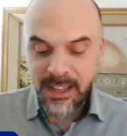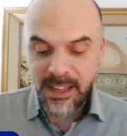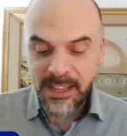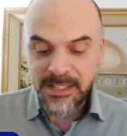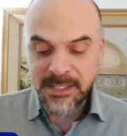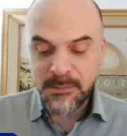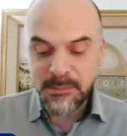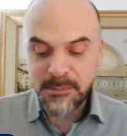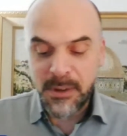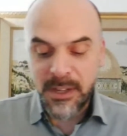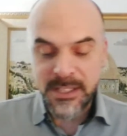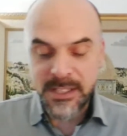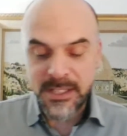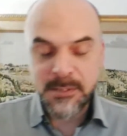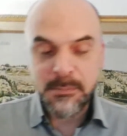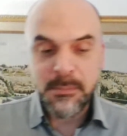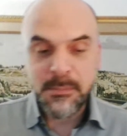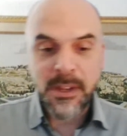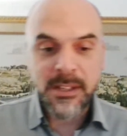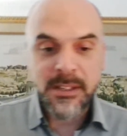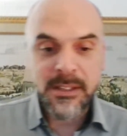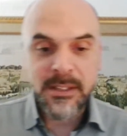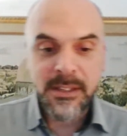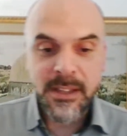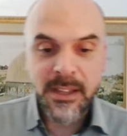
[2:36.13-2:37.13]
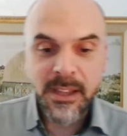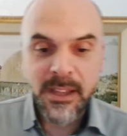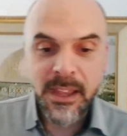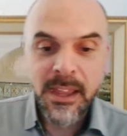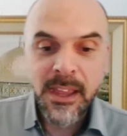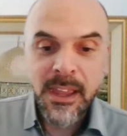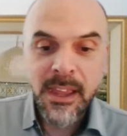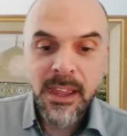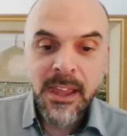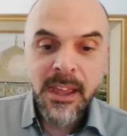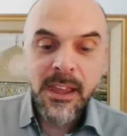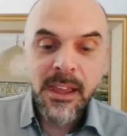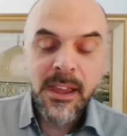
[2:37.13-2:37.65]
taste buds, but
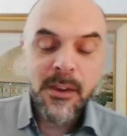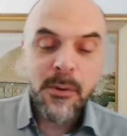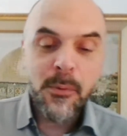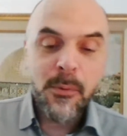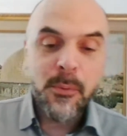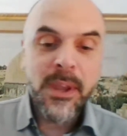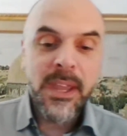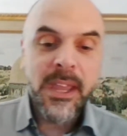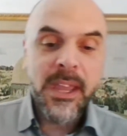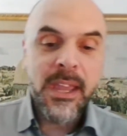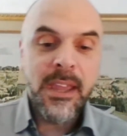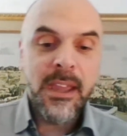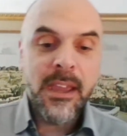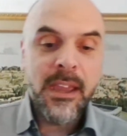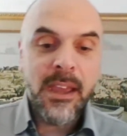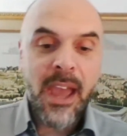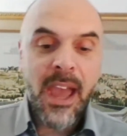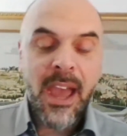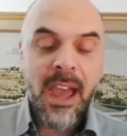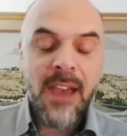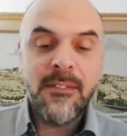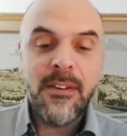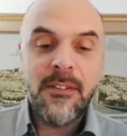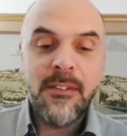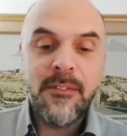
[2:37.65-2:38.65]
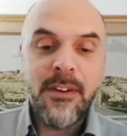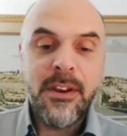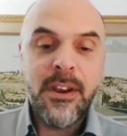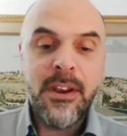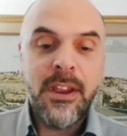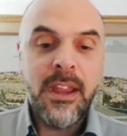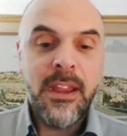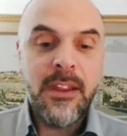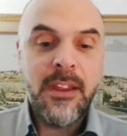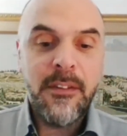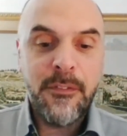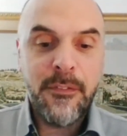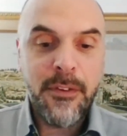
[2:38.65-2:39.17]
we have a
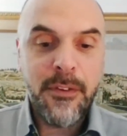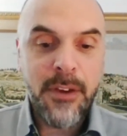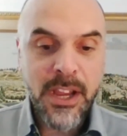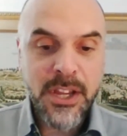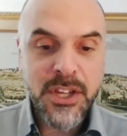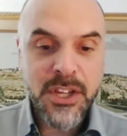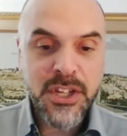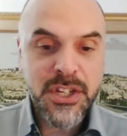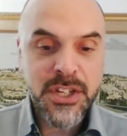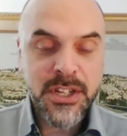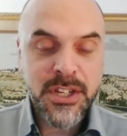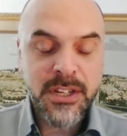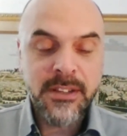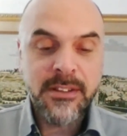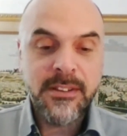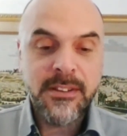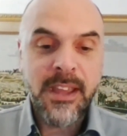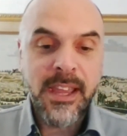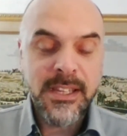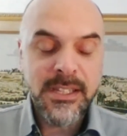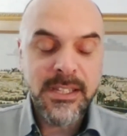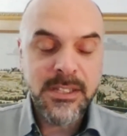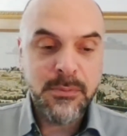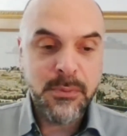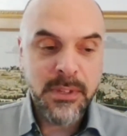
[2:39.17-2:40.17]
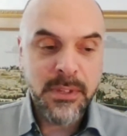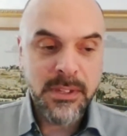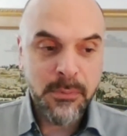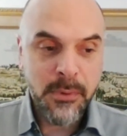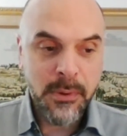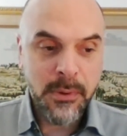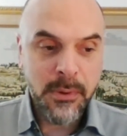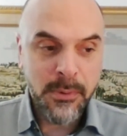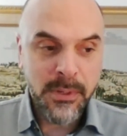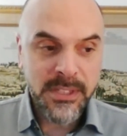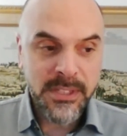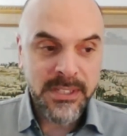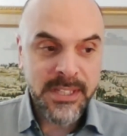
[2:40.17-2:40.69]
very fresh taste,
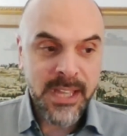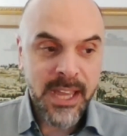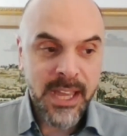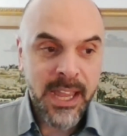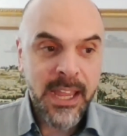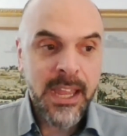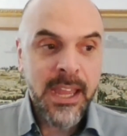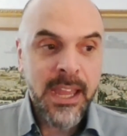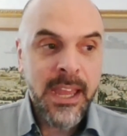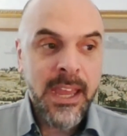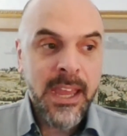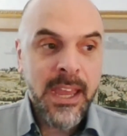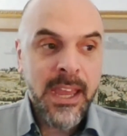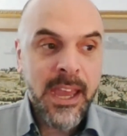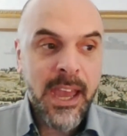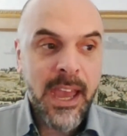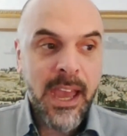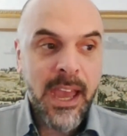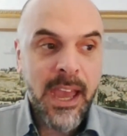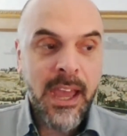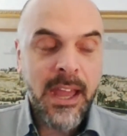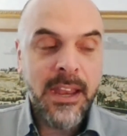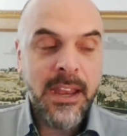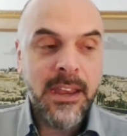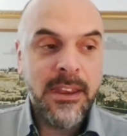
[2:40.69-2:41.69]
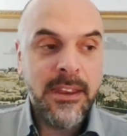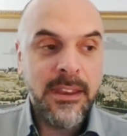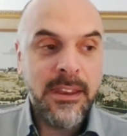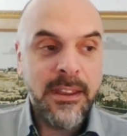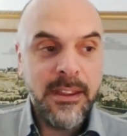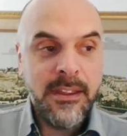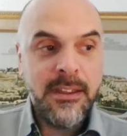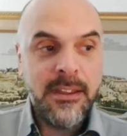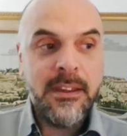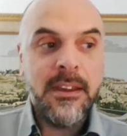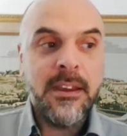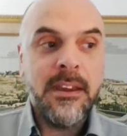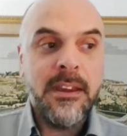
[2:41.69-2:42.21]
we will say, and
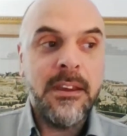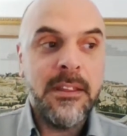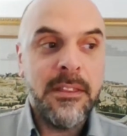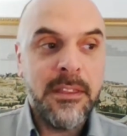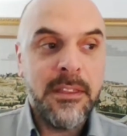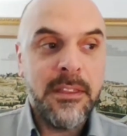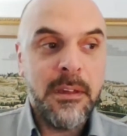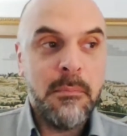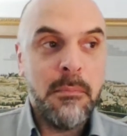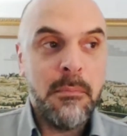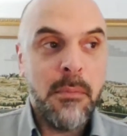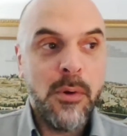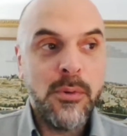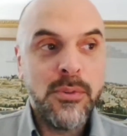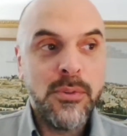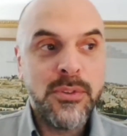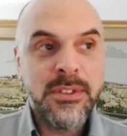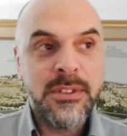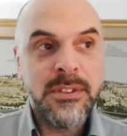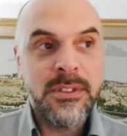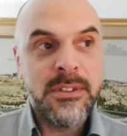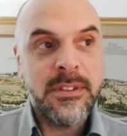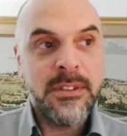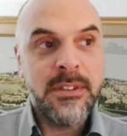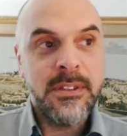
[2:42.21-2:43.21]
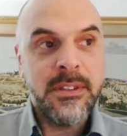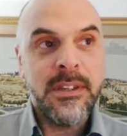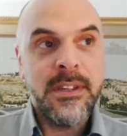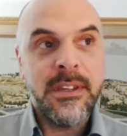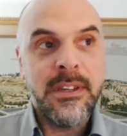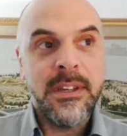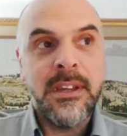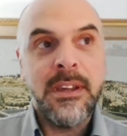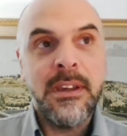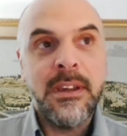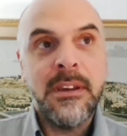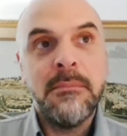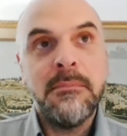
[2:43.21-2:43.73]
the most
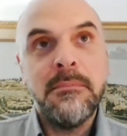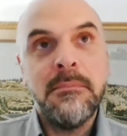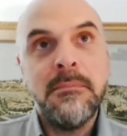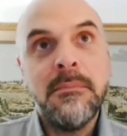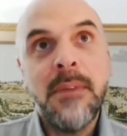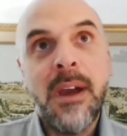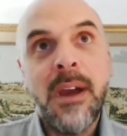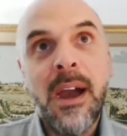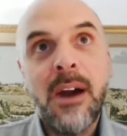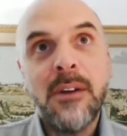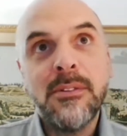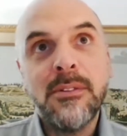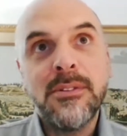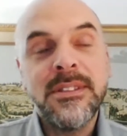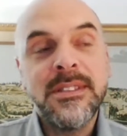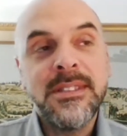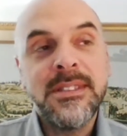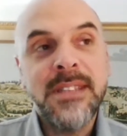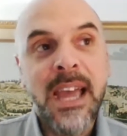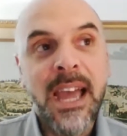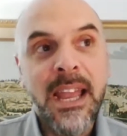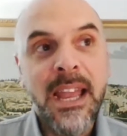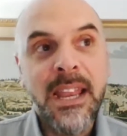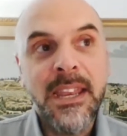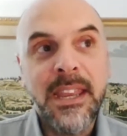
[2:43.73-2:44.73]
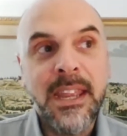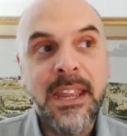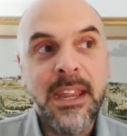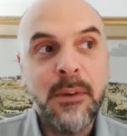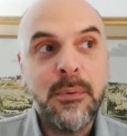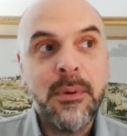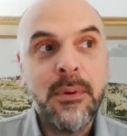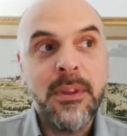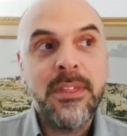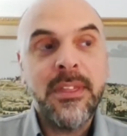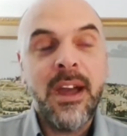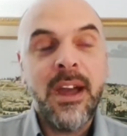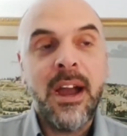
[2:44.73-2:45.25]

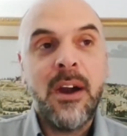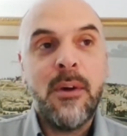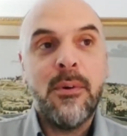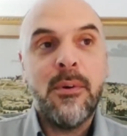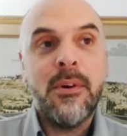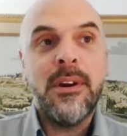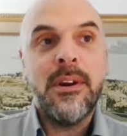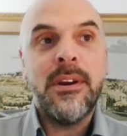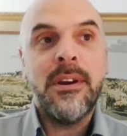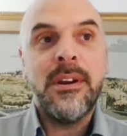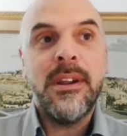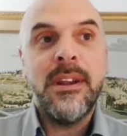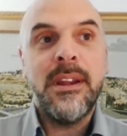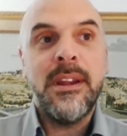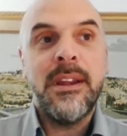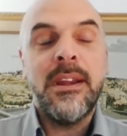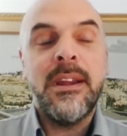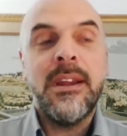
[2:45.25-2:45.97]
outstanding with our